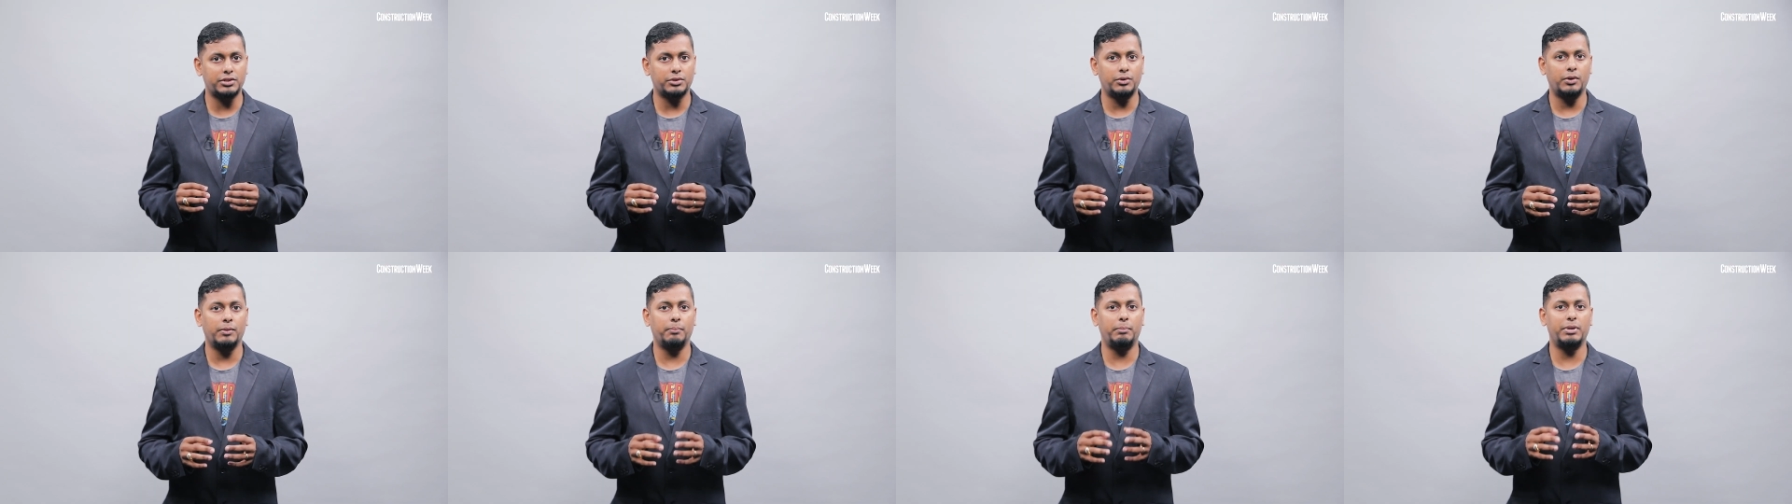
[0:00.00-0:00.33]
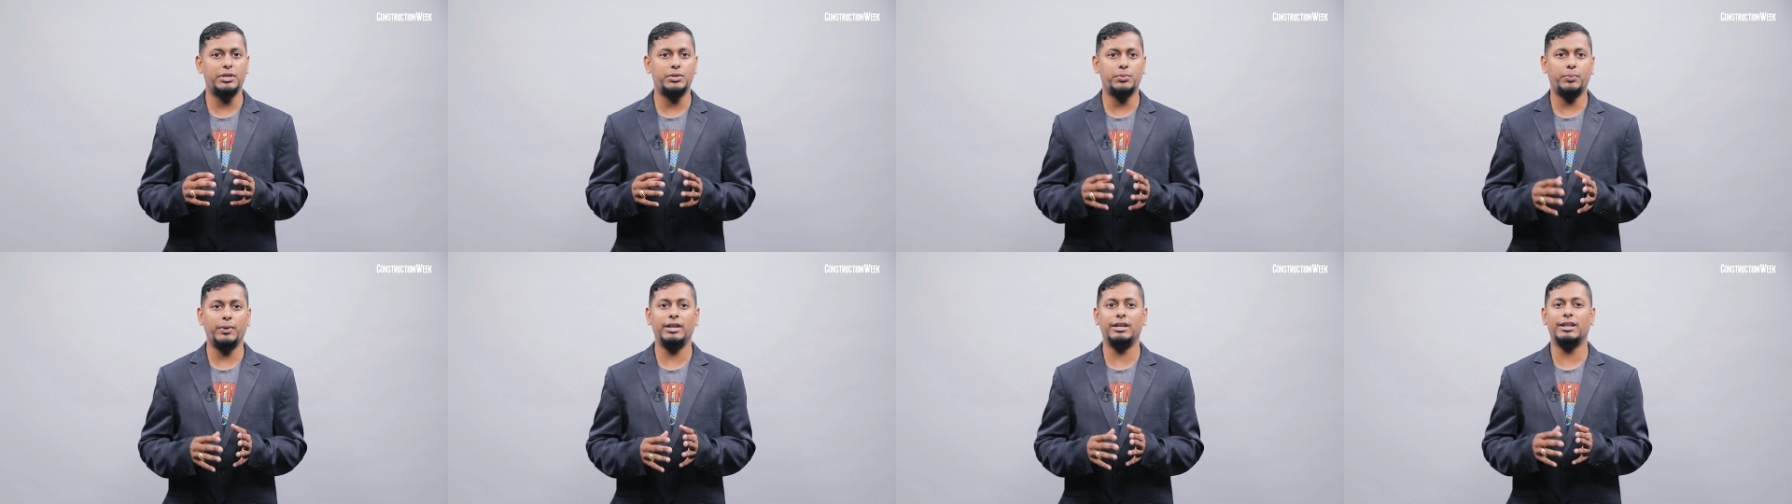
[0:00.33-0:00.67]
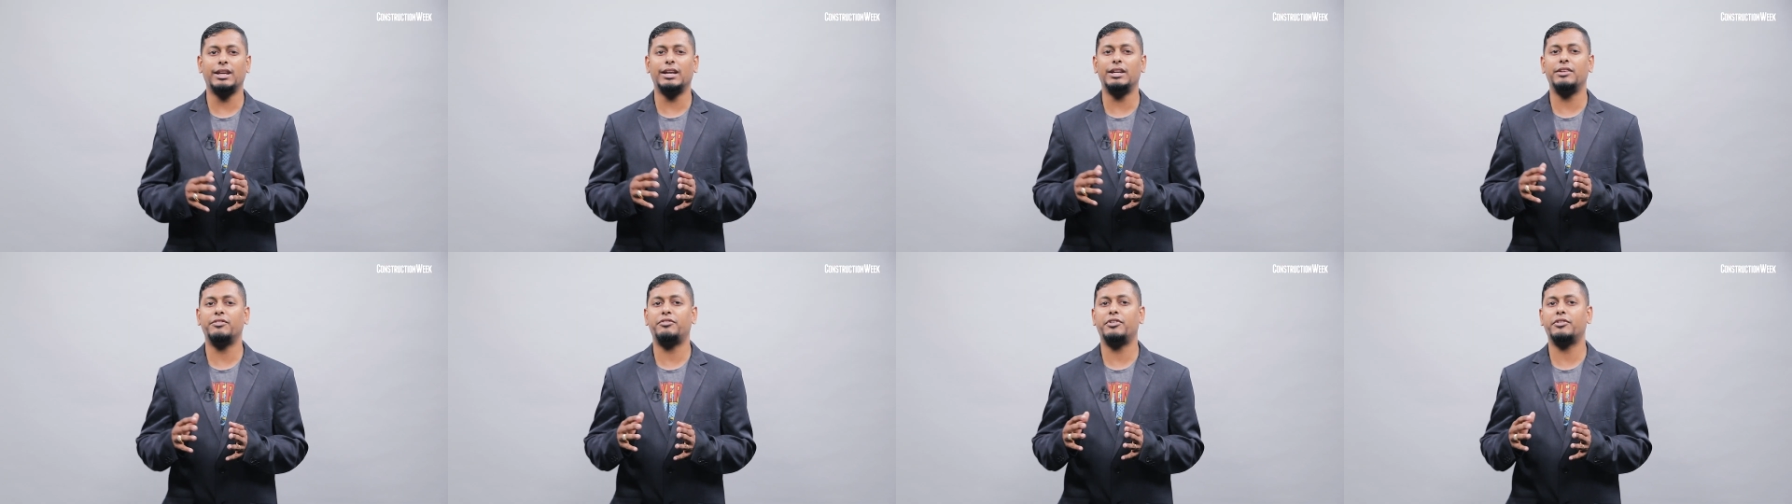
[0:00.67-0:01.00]
to between
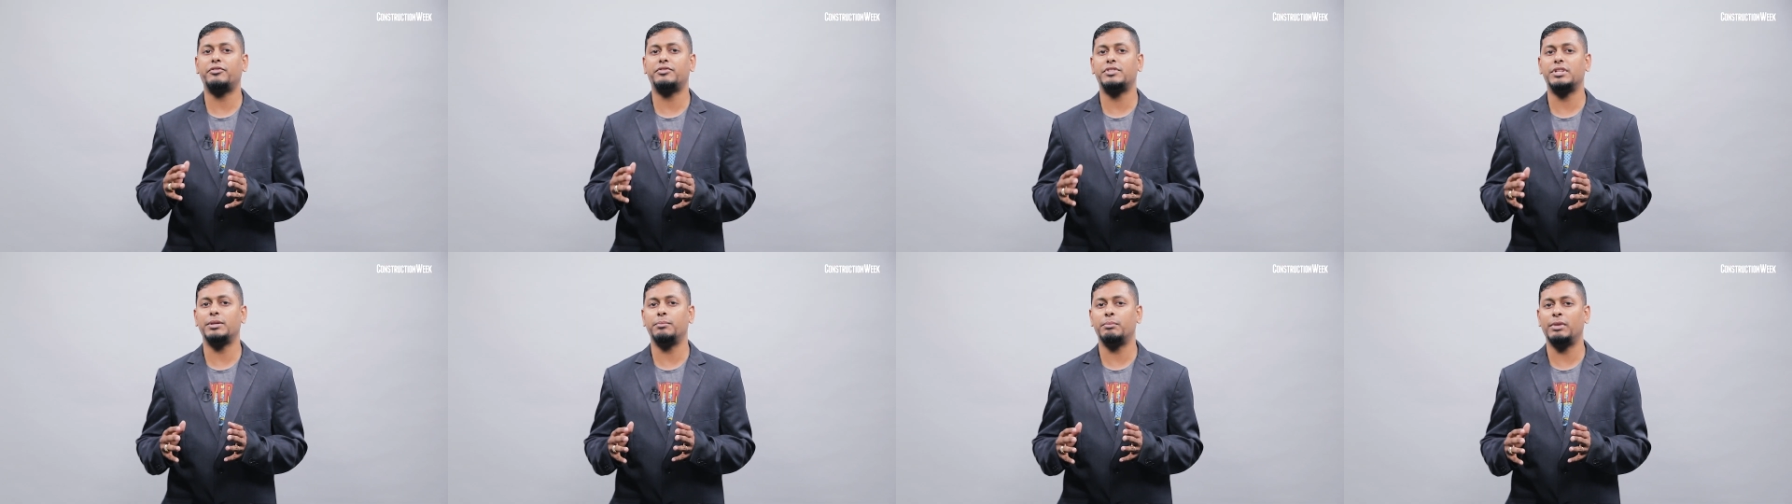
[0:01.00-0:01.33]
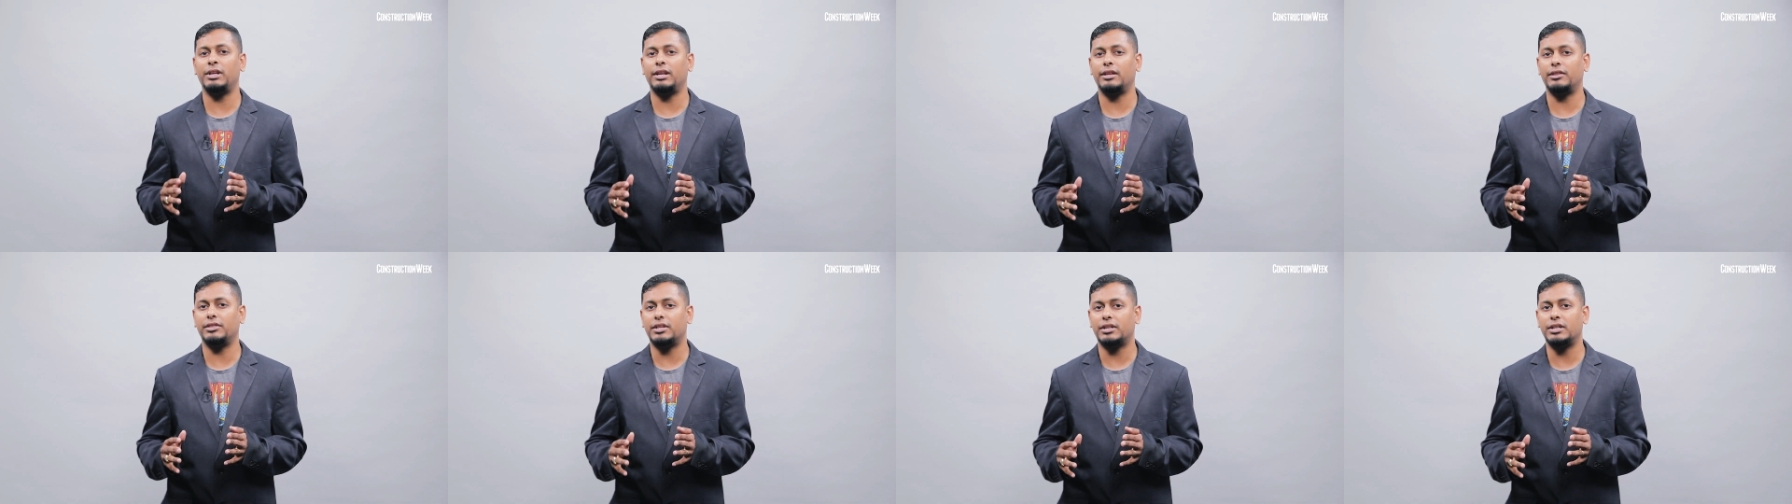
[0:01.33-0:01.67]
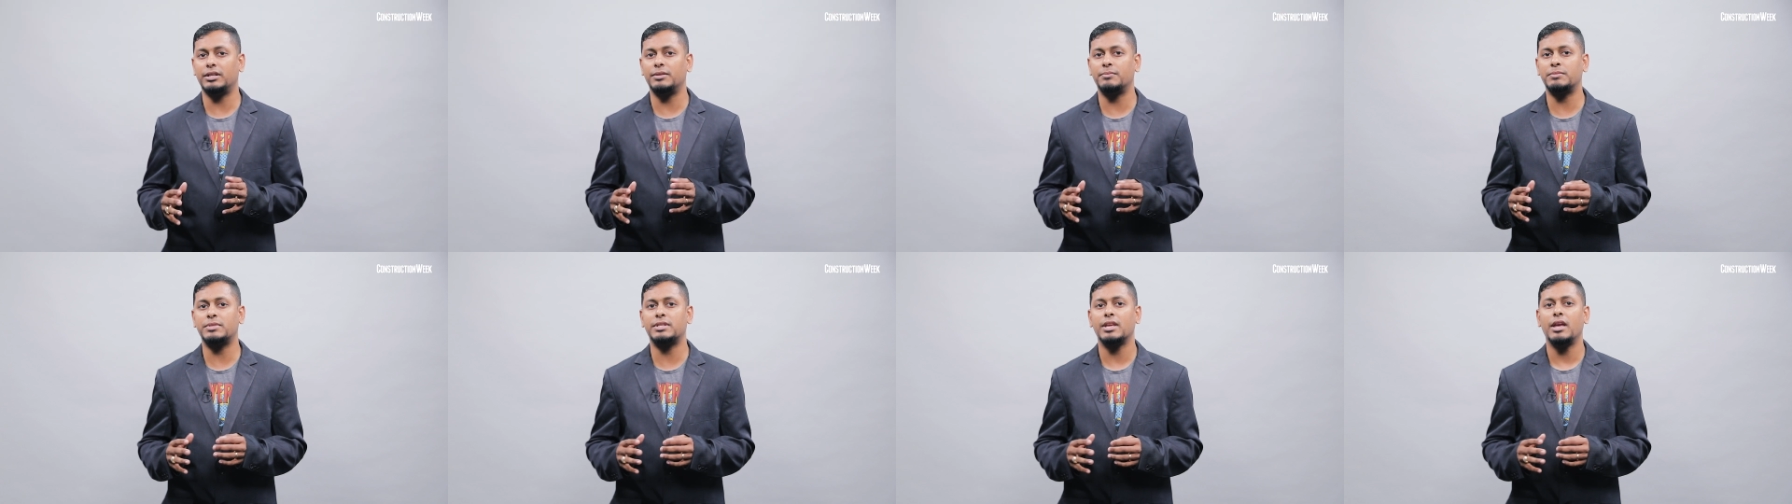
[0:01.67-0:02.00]
950 million
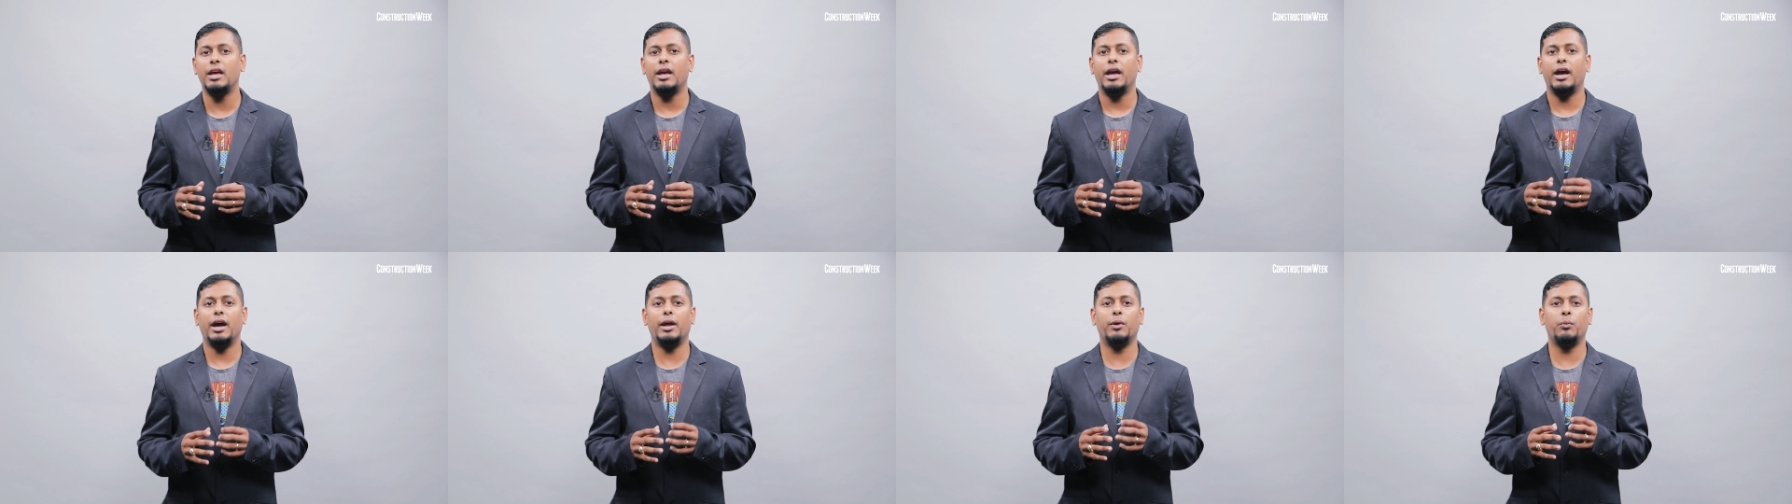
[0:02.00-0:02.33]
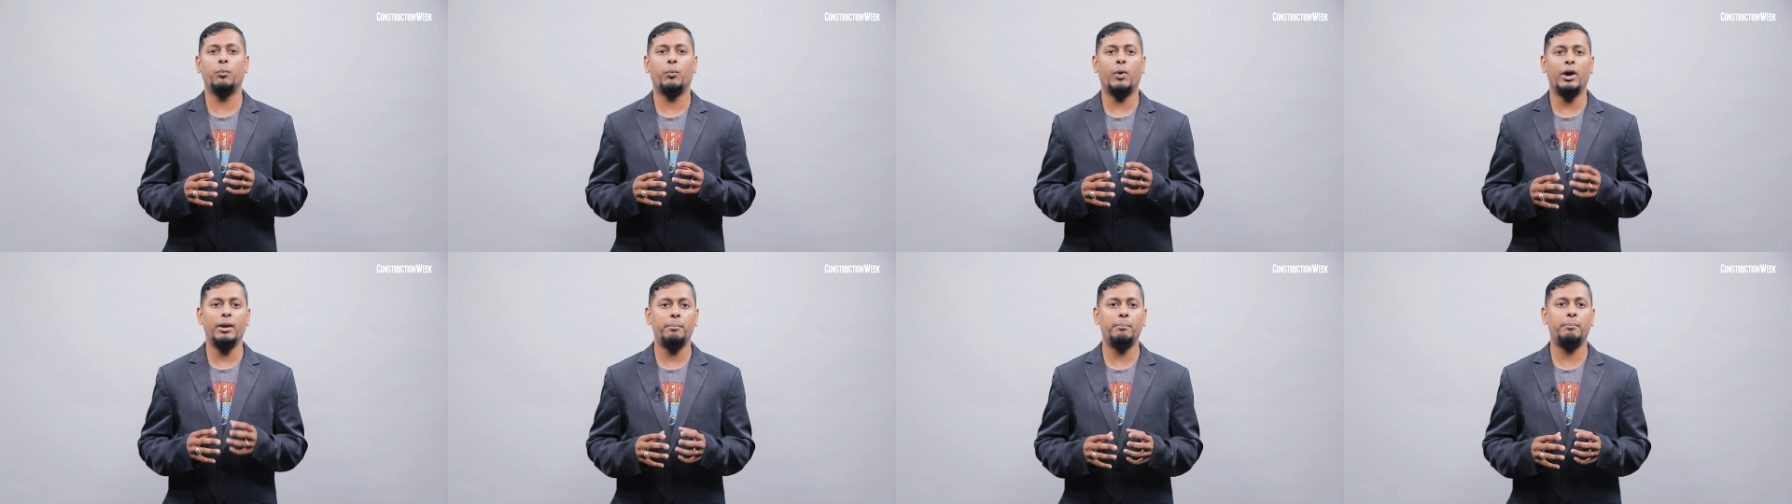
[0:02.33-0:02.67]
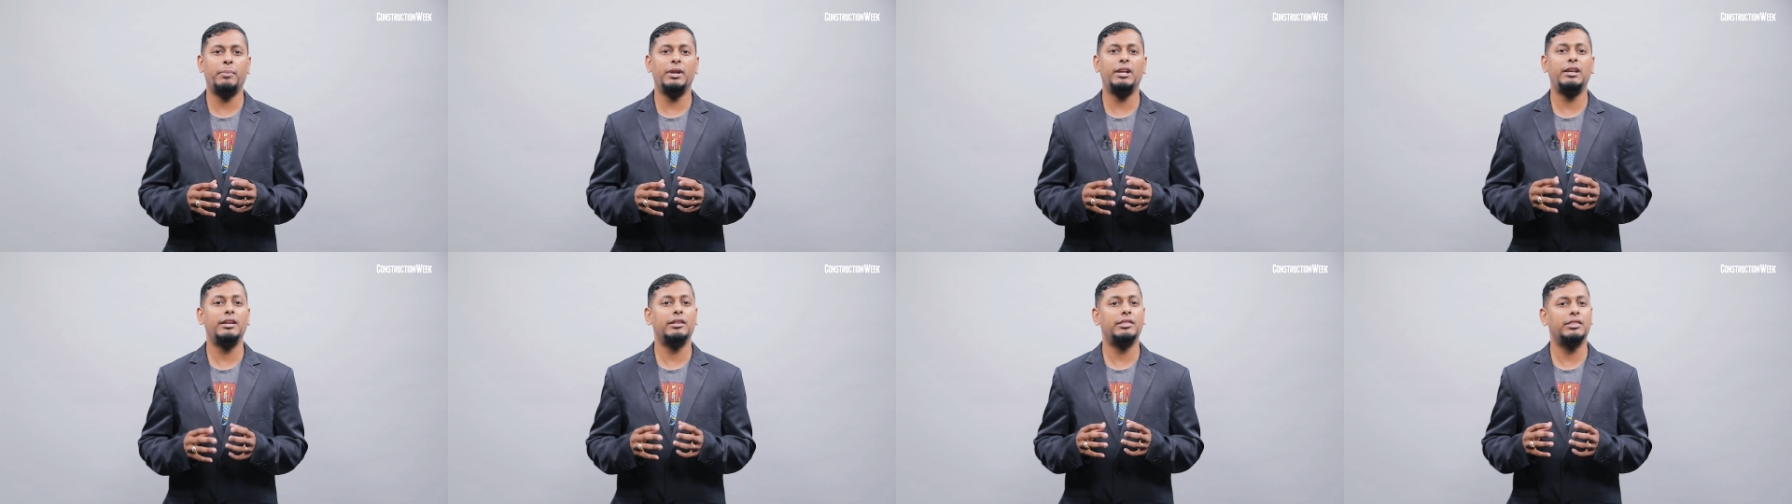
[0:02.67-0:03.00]
dirhams and
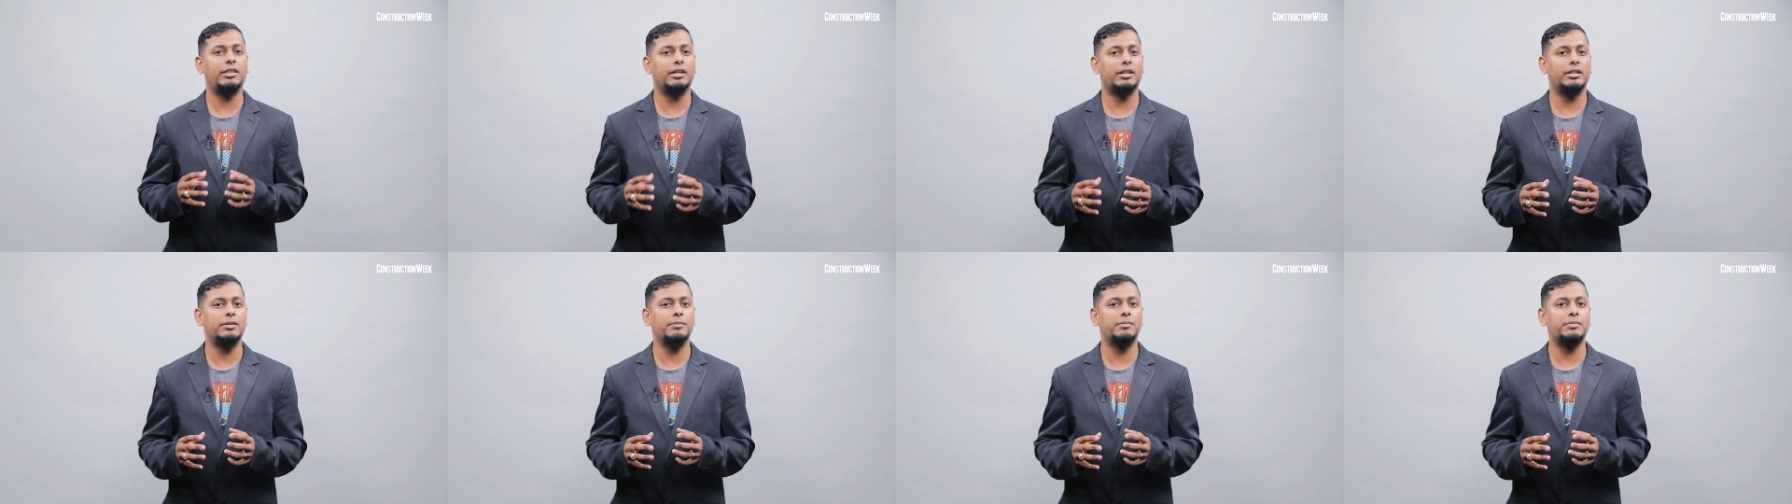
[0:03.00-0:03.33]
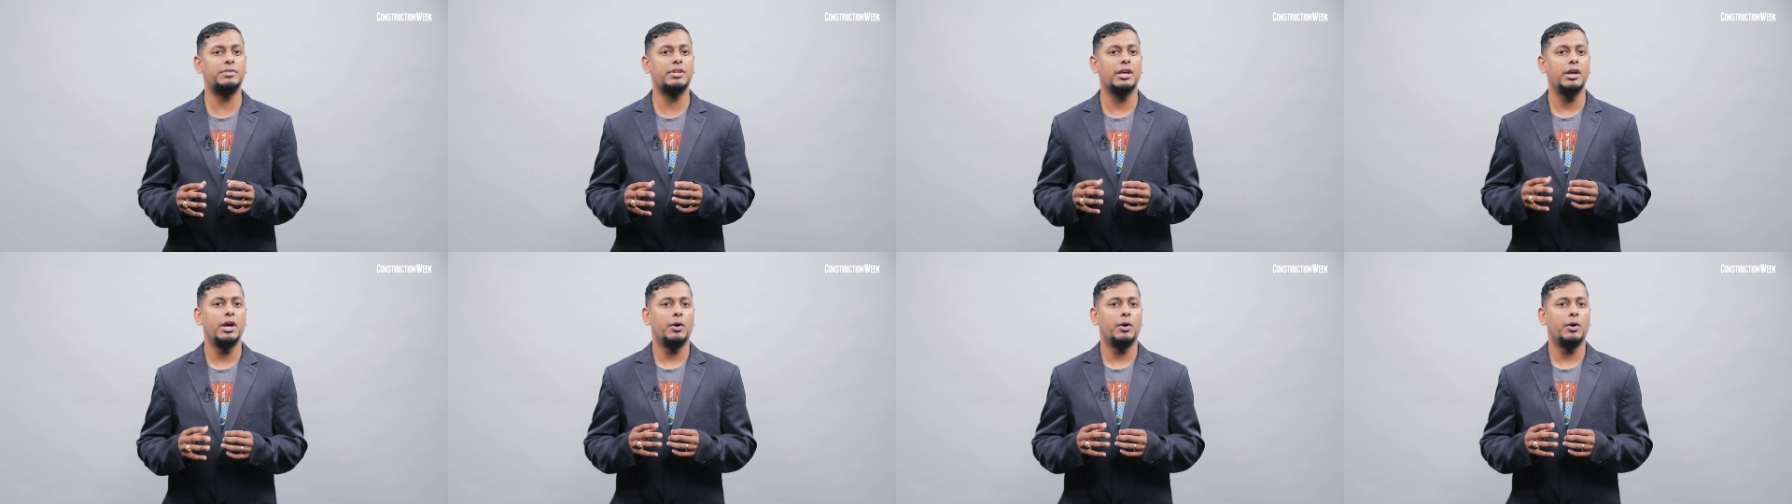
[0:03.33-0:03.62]
1 billion dirhams,